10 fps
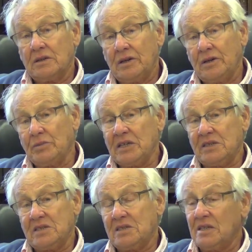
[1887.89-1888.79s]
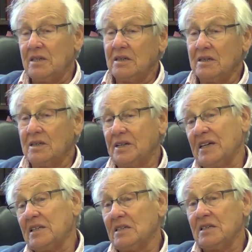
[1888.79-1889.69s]
you might say,
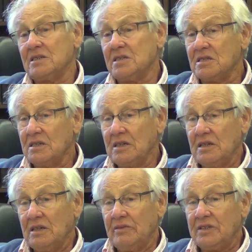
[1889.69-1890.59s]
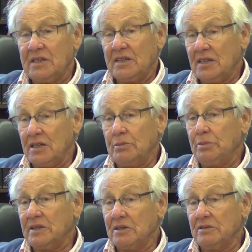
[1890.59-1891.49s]
greatness with a little
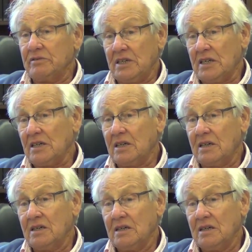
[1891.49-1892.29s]
bit of luck